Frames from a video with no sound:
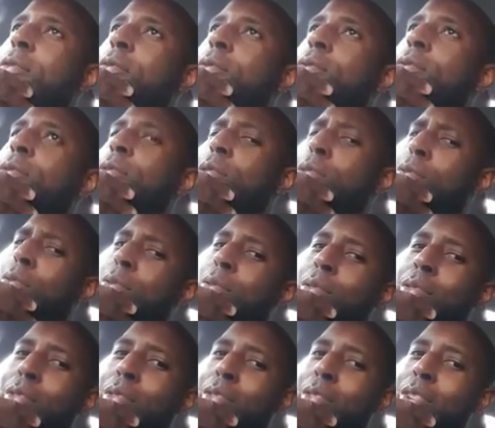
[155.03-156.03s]
Whew.
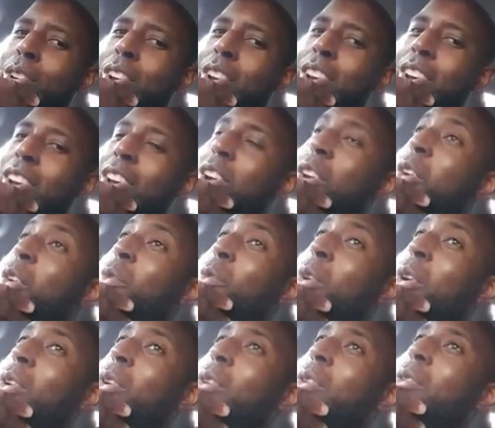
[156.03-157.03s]

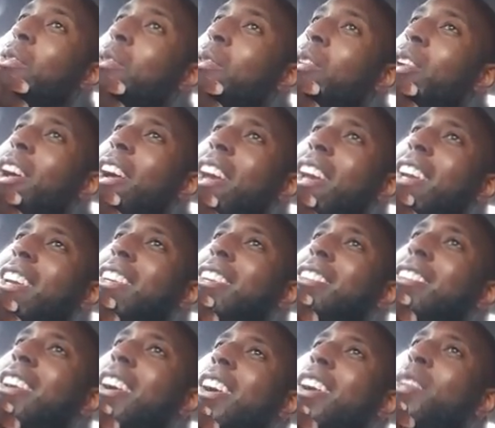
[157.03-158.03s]
Whoa, like,
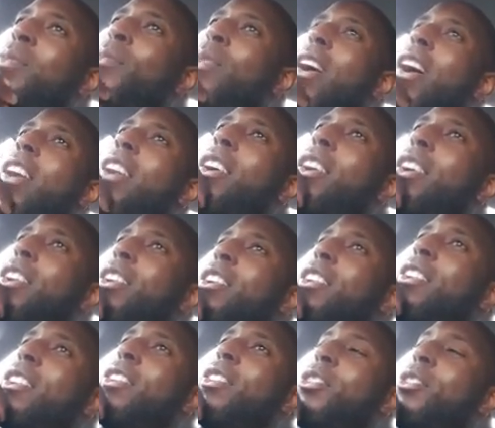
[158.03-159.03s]
talk about a
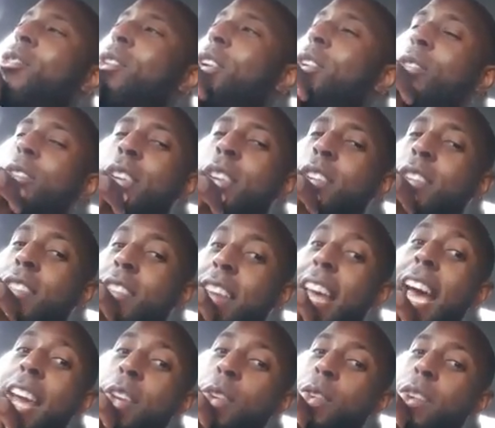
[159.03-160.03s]
dude.
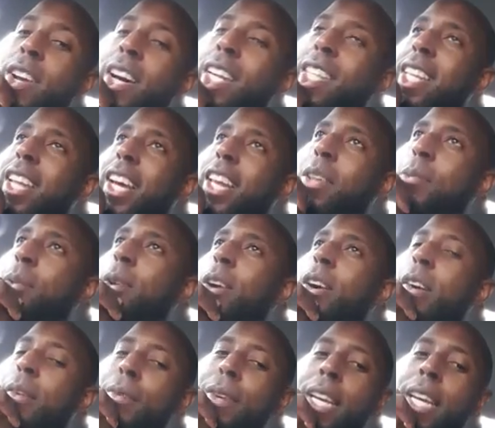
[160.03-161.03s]
That dude knocked it out of the
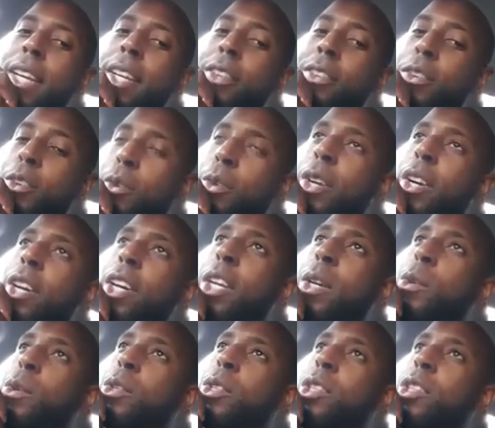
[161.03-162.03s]
park, man. For real,
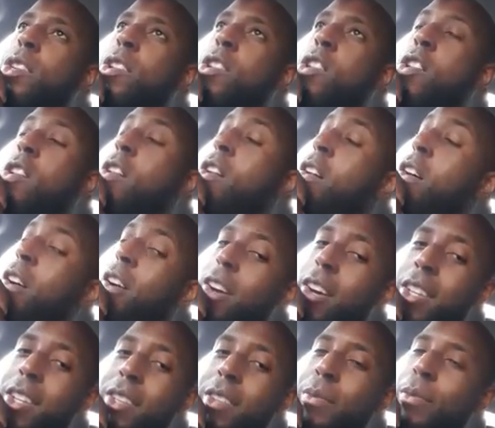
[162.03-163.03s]
he was
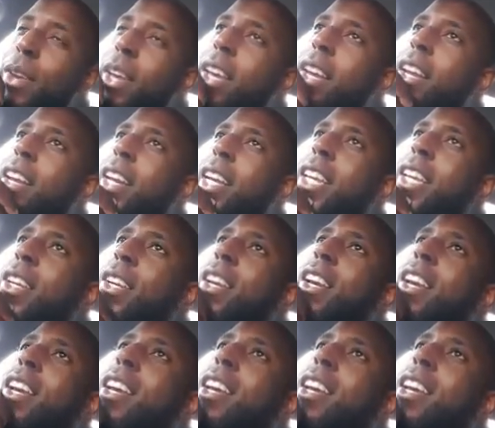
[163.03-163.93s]
awesome, man. Like he's.